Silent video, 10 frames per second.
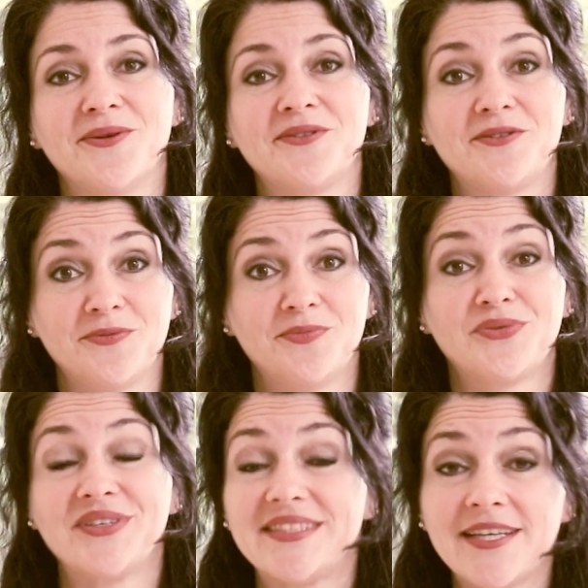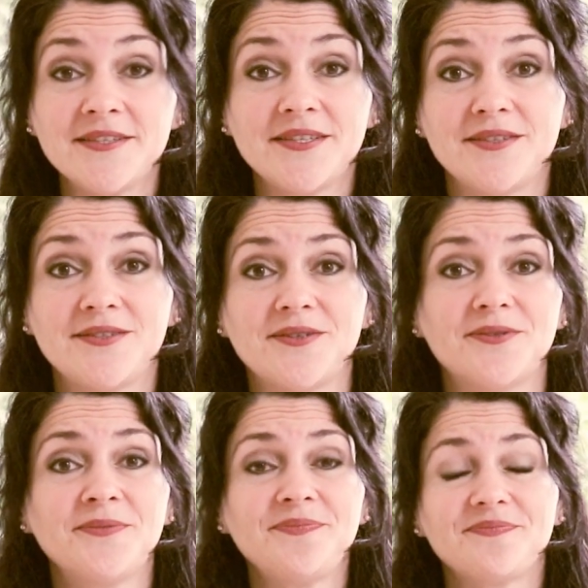you to present it
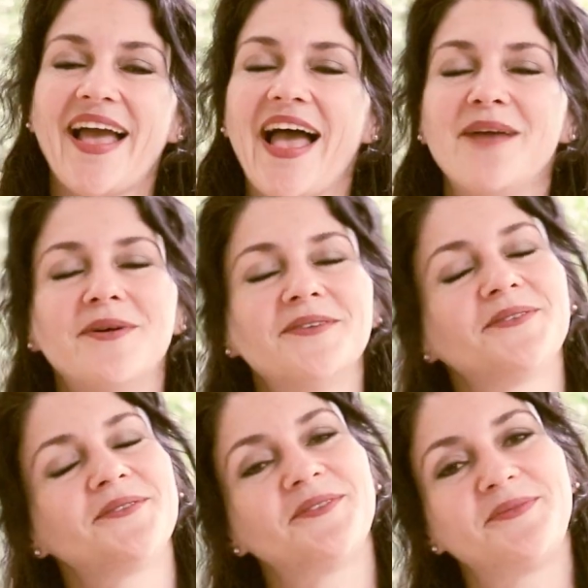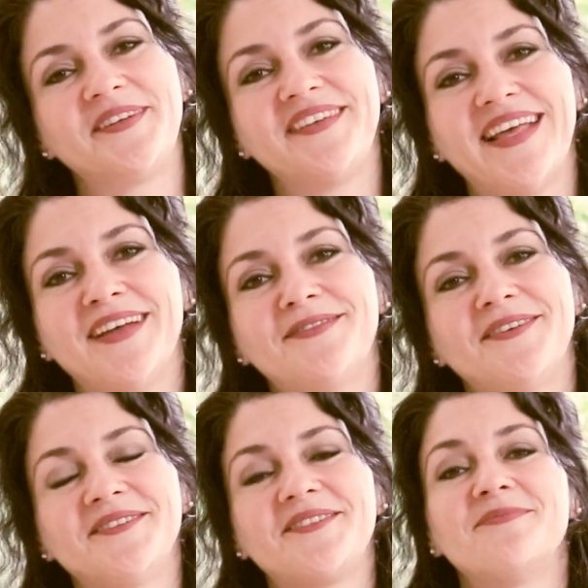to. I'm also super
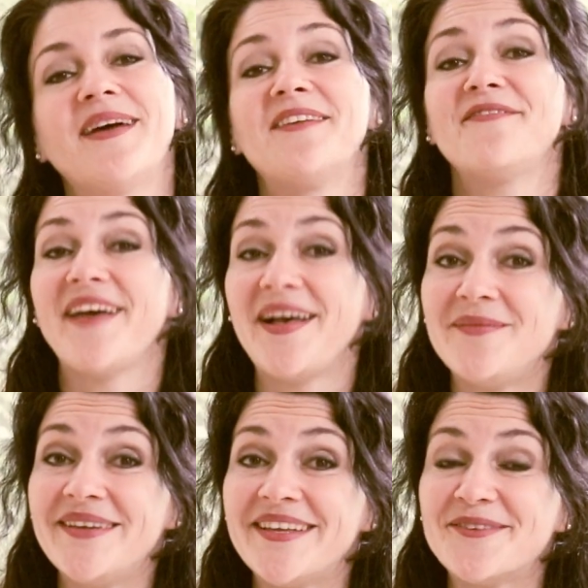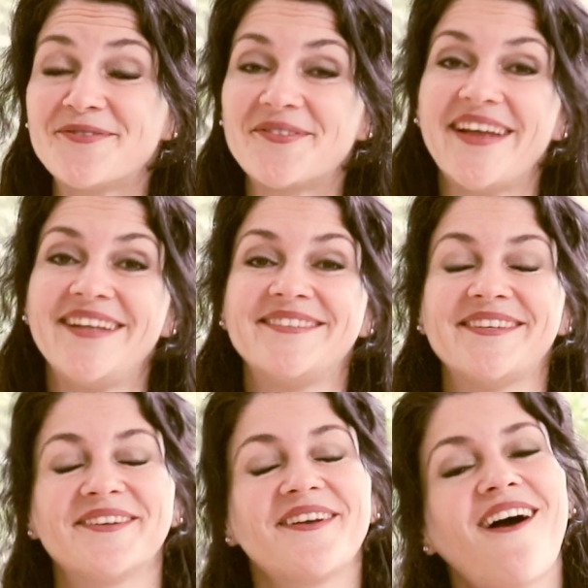thankful to my family, friends,
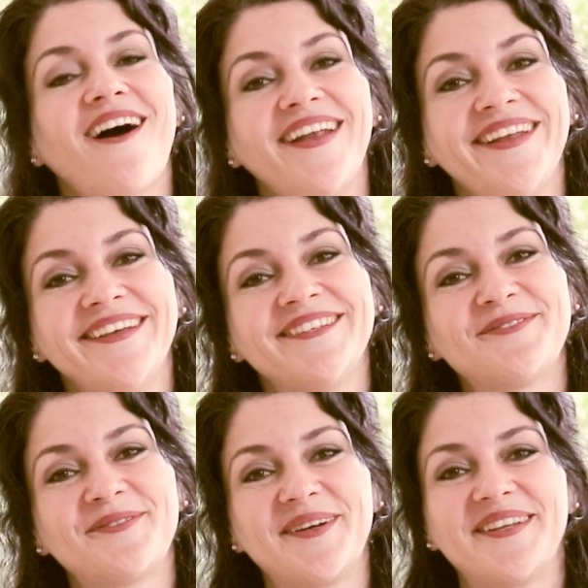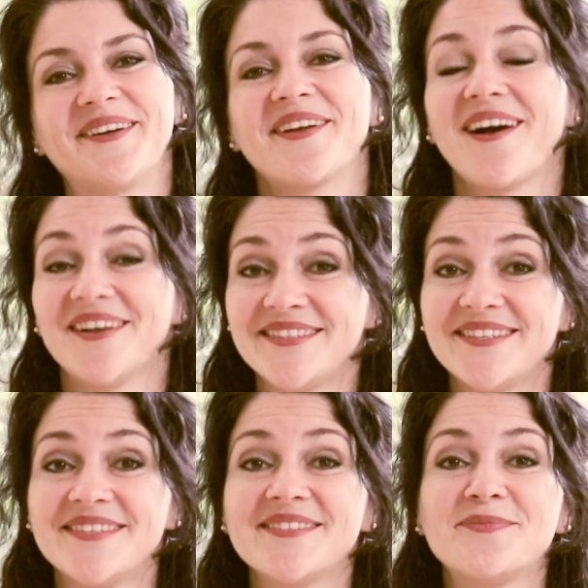and colleagues for their
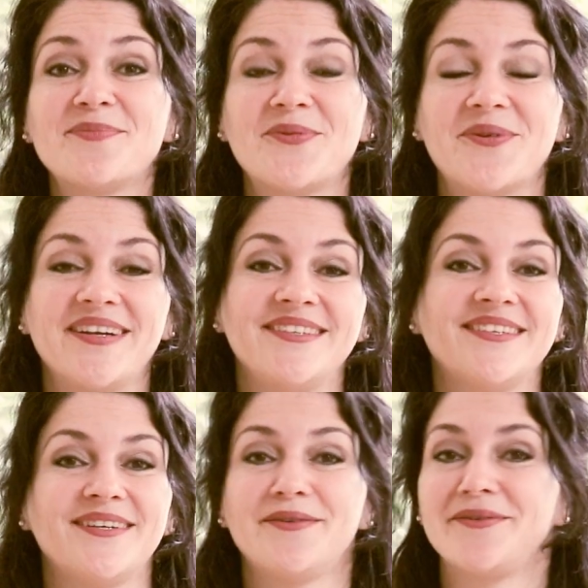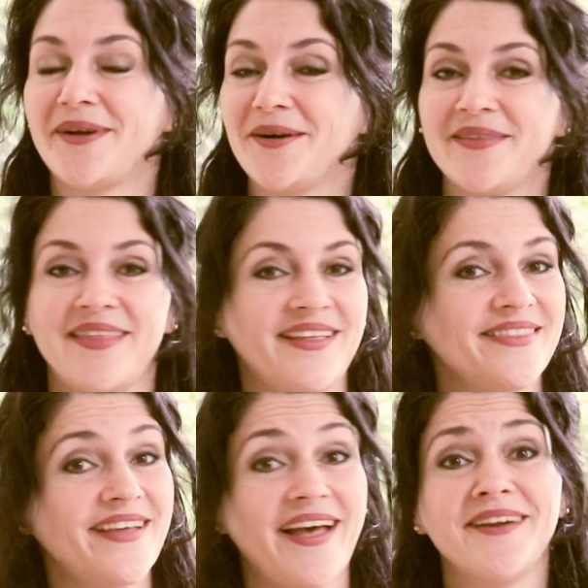constant support throughout the
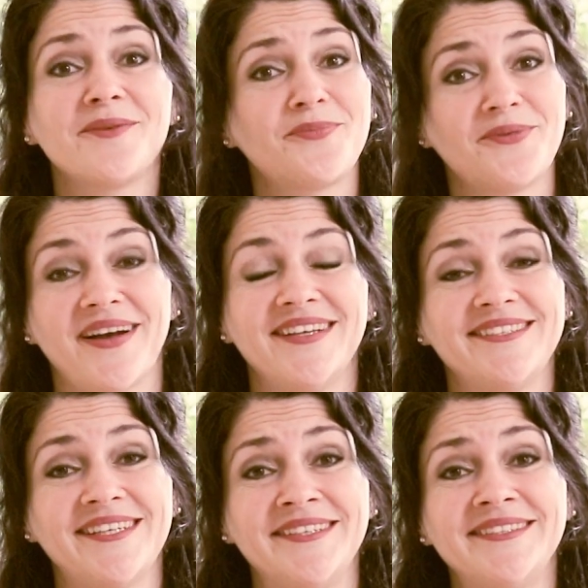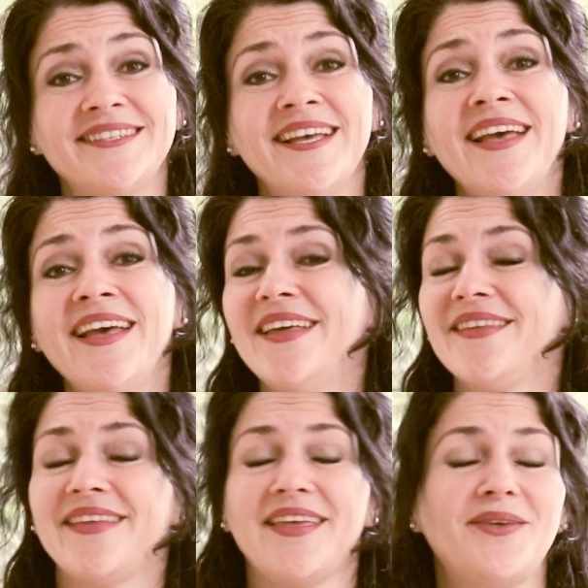entire process.
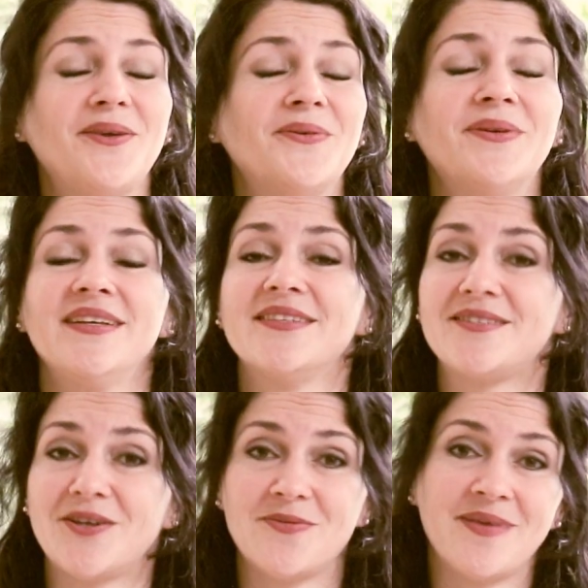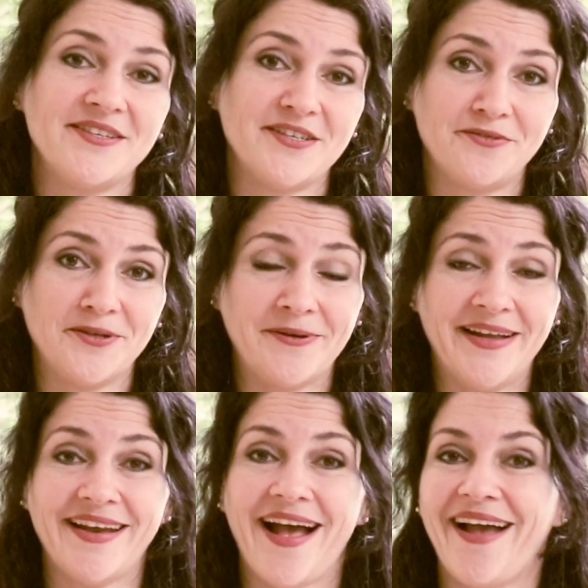Thank you so much,
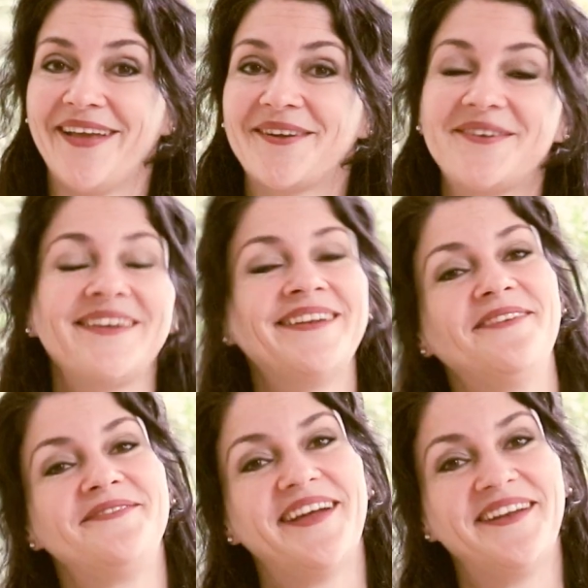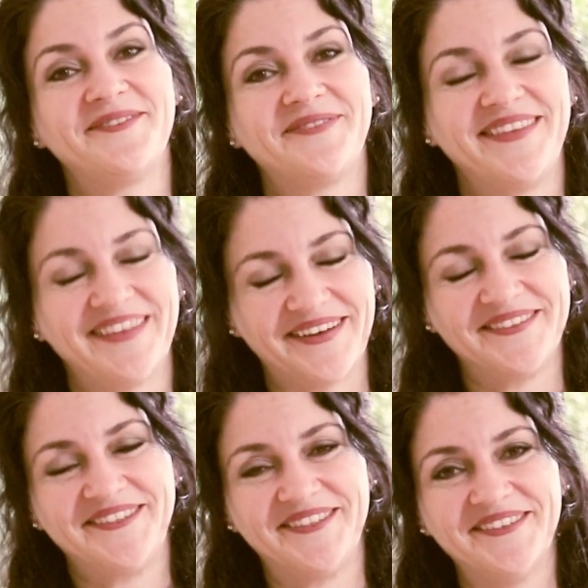everyone. I couldn't have done it
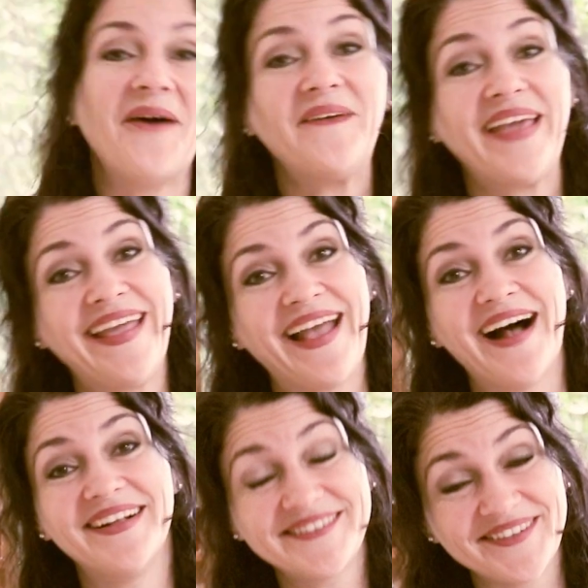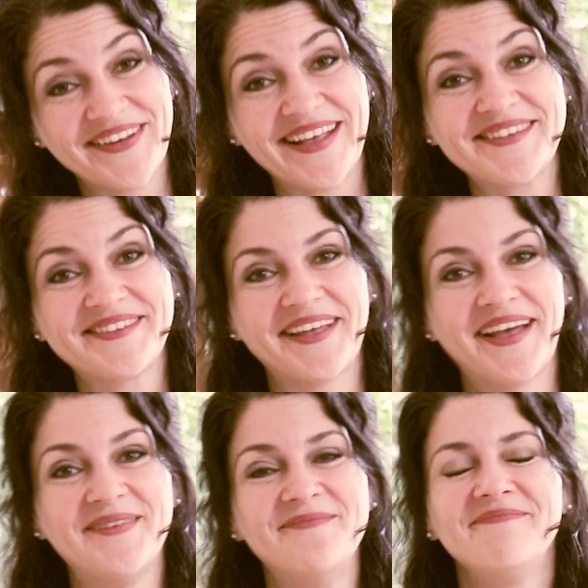without you. Okay, I'll see you next
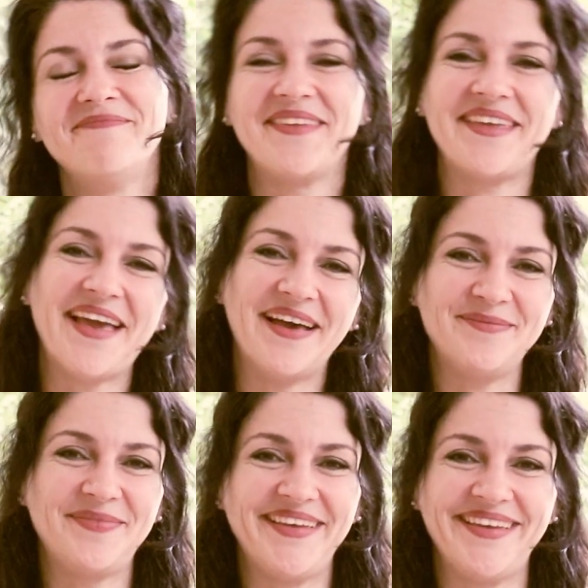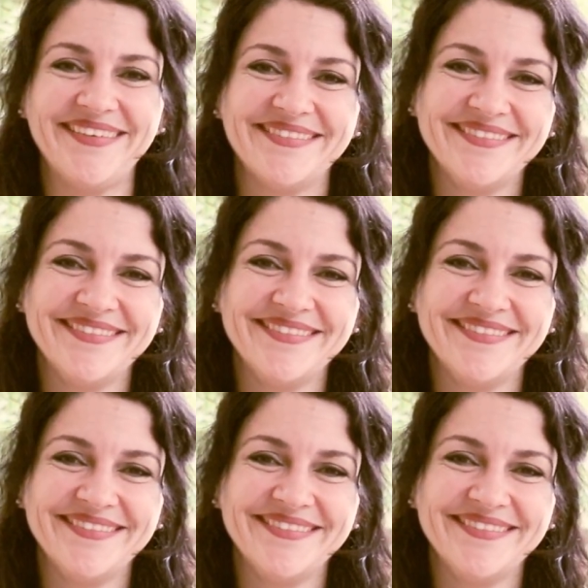time. Be happy.